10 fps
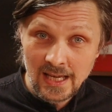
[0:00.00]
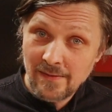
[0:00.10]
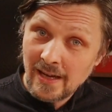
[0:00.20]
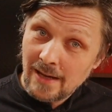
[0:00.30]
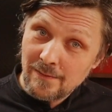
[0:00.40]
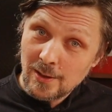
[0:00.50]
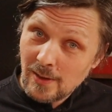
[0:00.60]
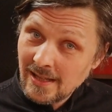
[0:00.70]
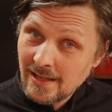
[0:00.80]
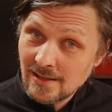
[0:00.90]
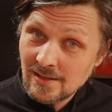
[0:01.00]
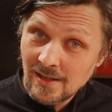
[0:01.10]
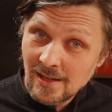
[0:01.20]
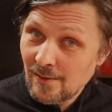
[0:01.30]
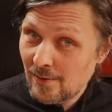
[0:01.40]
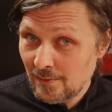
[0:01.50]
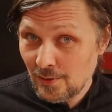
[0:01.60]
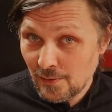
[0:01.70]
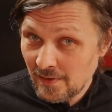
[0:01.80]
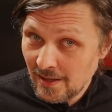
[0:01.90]
If I have no ideas for
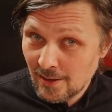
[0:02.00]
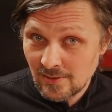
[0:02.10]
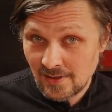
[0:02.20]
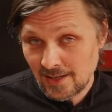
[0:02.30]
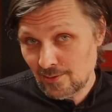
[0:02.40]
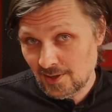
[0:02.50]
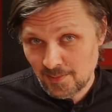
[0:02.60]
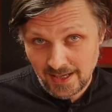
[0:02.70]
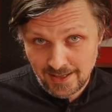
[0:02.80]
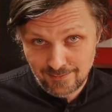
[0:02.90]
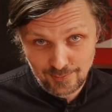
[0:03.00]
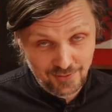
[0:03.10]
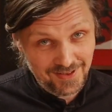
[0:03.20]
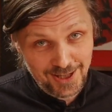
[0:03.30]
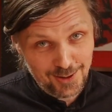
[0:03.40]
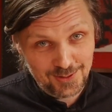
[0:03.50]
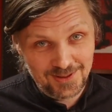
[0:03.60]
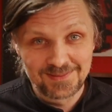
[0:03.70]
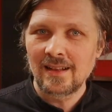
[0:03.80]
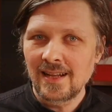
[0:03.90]
new videos, I do not make new
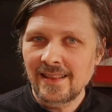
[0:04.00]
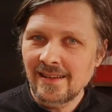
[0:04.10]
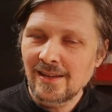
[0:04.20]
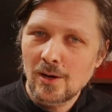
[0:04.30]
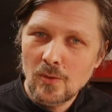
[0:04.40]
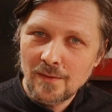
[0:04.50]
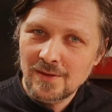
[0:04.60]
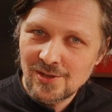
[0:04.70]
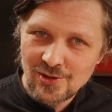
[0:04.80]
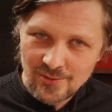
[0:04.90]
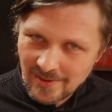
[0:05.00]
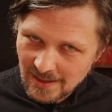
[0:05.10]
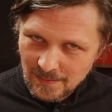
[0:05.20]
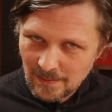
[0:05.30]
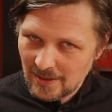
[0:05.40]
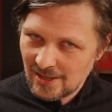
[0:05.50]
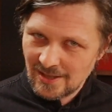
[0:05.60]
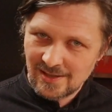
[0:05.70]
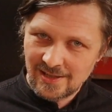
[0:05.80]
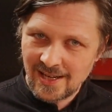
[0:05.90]
videos. Letting go of this strict
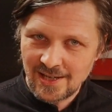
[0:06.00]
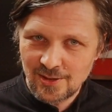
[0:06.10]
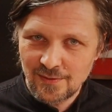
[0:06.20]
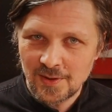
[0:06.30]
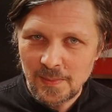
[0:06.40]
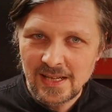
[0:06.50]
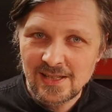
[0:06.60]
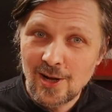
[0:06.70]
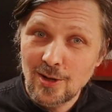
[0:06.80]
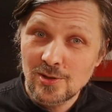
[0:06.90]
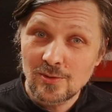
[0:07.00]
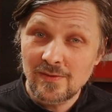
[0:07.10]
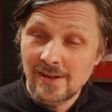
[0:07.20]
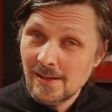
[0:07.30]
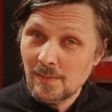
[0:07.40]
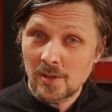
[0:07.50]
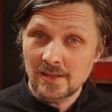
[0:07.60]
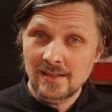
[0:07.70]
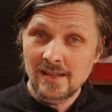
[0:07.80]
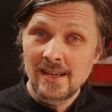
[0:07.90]
publishing schedule for me is also very
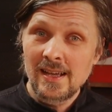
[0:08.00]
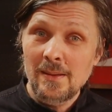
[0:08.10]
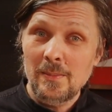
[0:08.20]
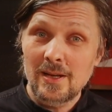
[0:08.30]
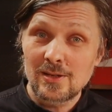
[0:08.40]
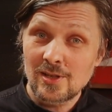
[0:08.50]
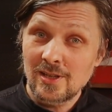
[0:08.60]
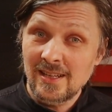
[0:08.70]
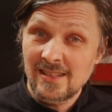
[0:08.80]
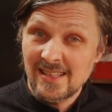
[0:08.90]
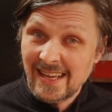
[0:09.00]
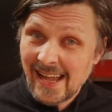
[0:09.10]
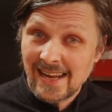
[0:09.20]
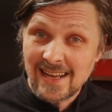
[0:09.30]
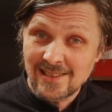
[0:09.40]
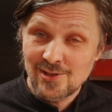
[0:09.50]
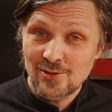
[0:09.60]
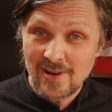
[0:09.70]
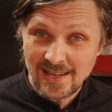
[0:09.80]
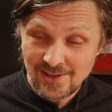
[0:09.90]
important, because it is again a
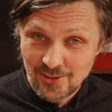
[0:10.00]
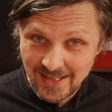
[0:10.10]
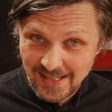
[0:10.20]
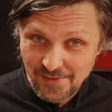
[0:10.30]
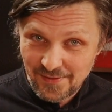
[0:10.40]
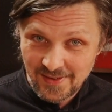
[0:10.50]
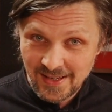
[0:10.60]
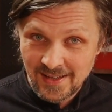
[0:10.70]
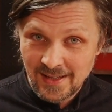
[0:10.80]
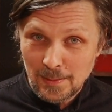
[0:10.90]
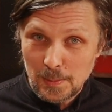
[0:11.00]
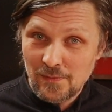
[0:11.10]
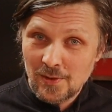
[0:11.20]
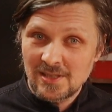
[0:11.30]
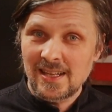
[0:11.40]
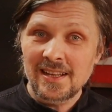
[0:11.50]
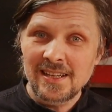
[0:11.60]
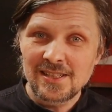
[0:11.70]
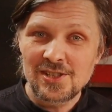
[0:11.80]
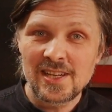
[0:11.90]
stress relief. Before
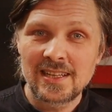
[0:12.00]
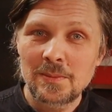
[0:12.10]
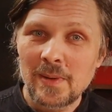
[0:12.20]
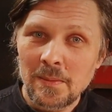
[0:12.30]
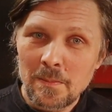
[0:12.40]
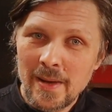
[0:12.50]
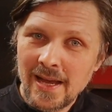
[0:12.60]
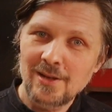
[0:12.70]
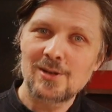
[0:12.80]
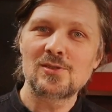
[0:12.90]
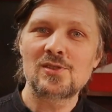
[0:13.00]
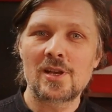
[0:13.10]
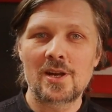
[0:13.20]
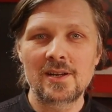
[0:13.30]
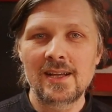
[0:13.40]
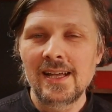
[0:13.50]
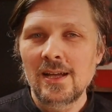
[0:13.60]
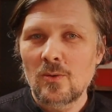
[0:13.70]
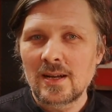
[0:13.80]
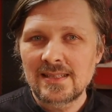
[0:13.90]
starting this channel, my main concern
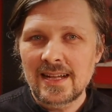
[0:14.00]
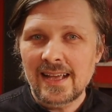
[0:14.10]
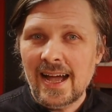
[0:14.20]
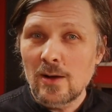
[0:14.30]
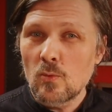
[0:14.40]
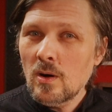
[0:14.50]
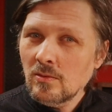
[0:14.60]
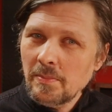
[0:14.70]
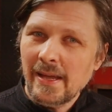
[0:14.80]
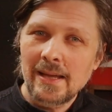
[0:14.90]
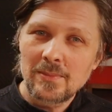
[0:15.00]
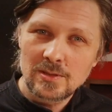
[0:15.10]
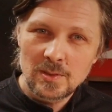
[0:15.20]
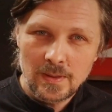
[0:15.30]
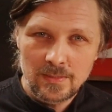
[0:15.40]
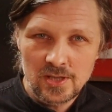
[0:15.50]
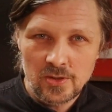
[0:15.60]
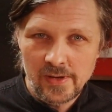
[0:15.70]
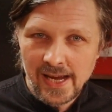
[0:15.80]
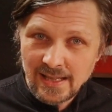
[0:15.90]
was that I won't be able to publish
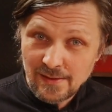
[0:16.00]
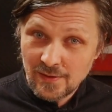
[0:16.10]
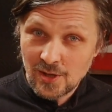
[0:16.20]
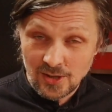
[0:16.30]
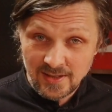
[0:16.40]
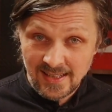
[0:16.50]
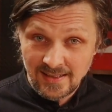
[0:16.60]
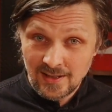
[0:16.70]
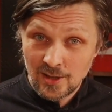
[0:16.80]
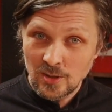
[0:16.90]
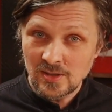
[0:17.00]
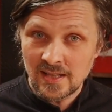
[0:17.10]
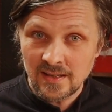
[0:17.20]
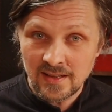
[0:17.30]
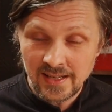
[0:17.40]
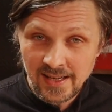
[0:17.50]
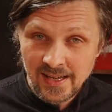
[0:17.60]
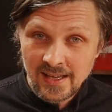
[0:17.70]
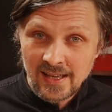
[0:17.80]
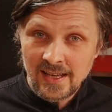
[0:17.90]
creative content constantly
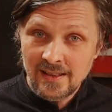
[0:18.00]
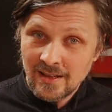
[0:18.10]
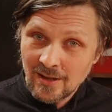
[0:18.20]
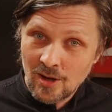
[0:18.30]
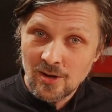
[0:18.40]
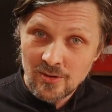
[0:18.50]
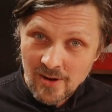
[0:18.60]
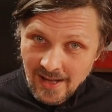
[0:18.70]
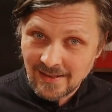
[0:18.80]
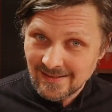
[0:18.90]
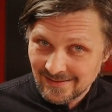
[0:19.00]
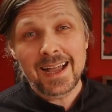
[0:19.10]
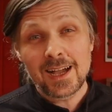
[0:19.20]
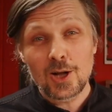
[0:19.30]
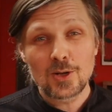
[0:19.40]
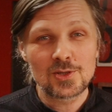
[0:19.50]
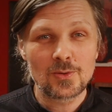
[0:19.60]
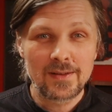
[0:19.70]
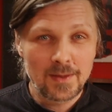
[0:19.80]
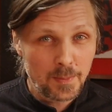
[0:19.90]
in the long run. I
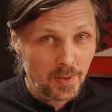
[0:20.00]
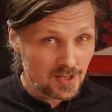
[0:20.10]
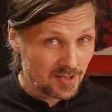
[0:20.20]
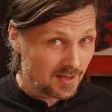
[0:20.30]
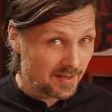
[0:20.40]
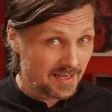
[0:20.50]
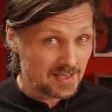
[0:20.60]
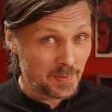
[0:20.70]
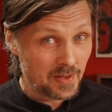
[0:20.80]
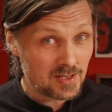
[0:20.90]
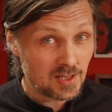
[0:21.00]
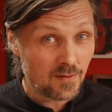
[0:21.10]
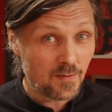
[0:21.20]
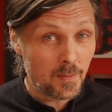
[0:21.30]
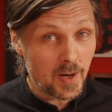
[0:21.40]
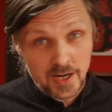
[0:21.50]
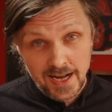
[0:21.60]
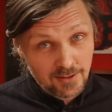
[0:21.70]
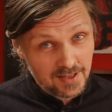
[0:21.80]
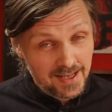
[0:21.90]
also have a personal experience of
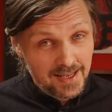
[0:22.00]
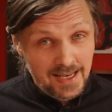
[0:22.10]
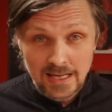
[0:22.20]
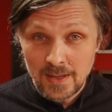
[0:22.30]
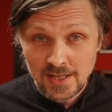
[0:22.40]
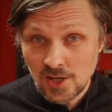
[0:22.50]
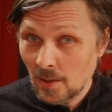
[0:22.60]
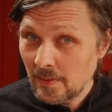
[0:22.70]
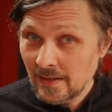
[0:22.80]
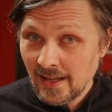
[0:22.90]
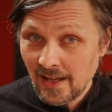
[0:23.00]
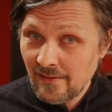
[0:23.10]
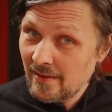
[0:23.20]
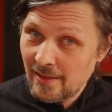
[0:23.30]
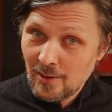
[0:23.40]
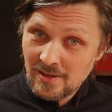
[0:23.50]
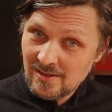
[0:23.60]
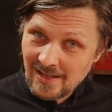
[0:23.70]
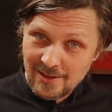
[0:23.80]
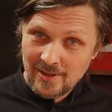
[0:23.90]
burnout in my job, even though
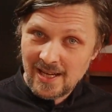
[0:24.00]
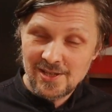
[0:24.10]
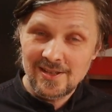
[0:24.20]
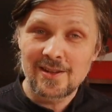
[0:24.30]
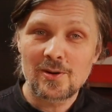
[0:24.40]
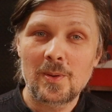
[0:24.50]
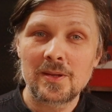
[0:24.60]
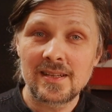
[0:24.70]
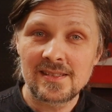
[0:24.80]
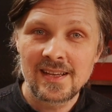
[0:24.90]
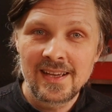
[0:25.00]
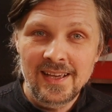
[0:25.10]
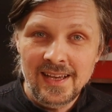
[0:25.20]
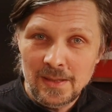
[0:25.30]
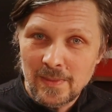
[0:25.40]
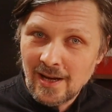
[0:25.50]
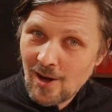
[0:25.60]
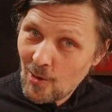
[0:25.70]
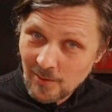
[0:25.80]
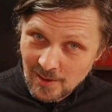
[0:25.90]
this educational robotics in my
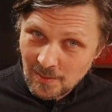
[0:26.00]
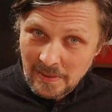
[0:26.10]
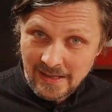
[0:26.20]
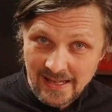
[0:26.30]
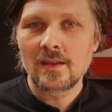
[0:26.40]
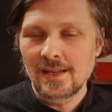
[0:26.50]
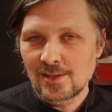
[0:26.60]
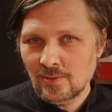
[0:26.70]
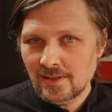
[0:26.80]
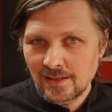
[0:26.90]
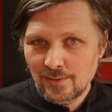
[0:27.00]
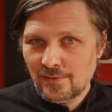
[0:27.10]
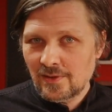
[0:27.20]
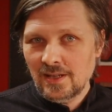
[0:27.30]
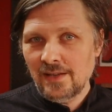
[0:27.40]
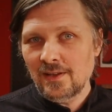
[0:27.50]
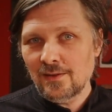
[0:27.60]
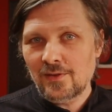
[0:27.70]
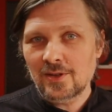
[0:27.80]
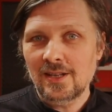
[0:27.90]
own company is what I do for a
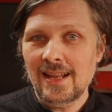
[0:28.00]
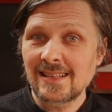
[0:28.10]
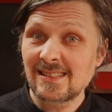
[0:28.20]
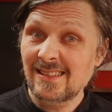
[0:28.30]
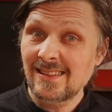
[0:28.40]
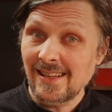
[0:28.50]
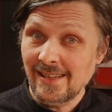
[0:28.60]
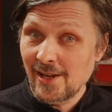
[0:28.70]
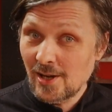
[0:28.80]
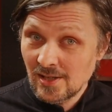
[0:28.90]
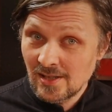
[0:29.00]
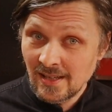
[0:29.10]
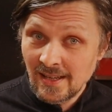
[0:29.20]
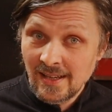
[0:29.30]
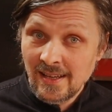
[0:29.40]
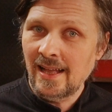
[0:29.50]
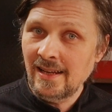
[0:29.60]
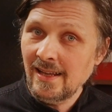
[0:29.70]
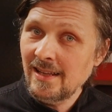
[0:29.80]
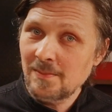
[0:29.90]
living for the last 10 years.
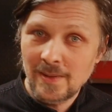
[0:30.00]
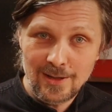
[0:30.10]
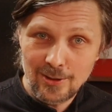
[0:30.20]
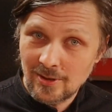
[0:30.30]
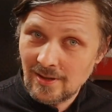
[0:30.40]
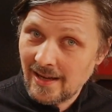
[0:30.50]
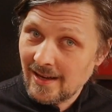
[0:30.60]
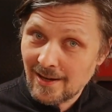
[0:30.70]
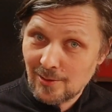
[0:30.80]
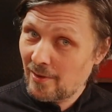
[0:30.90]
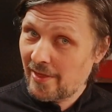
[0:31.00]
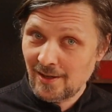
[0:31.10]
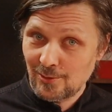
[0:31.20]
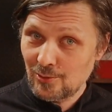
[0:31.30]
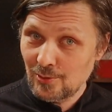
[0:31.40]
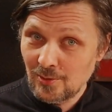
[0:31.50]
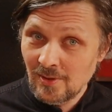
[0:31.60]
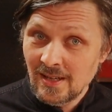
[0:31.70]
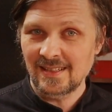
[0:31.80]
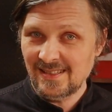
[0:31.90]
And it may look like a cool thing to
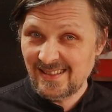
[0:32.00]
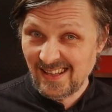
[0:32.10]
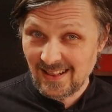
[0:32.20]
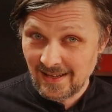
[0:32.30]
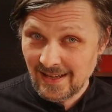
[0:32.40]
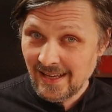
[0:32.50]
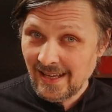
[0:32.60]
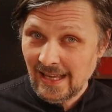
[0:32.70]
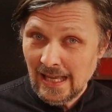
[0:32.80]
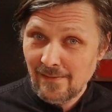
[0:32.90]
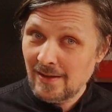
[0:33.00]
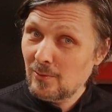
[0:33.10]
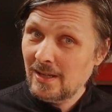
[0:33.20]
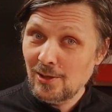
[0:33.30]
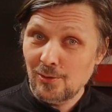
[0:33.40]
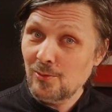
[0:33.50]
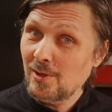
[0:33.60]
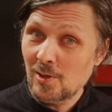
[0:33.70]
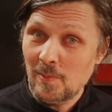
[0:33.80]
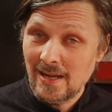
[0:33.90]
do, still, even when you do
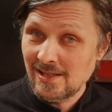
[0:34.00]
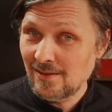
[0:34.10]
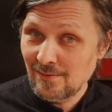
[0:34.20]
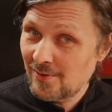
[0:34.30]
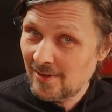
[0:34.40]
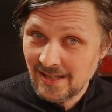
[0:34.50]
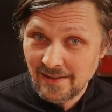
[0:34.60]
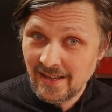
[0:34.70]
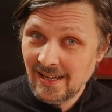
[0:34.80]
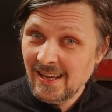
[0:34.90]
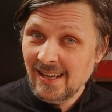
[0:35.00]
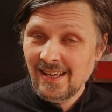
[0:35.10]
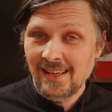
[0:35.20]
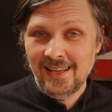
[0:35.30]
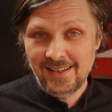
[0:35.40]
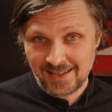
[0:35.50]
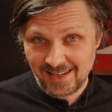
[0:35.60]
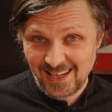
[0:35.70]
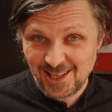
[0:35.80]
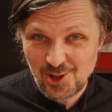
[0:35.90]
your passion for a living, it
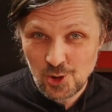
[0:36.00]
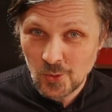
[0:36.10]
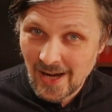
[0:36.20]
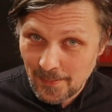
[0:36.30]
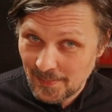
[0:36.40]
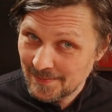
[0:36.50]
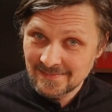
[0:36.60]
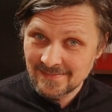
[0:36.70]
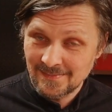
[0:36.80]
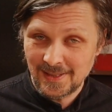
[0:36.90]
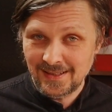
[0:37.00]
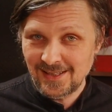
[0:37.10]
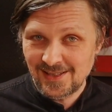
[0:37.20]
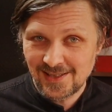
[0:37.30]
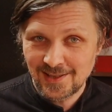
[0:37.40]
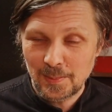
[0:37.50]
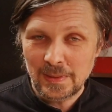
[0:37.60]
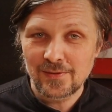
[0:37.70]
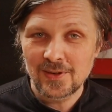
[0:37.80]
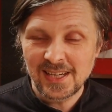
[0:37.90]
can eat you up. But this is a
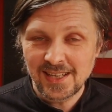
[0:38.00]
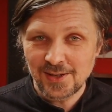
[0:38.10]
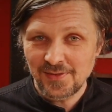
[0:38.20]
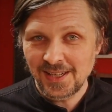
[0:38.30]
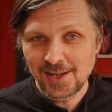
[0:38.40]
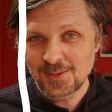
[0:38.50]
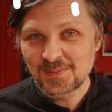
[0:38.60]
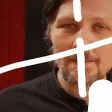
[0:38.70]
topic for another video.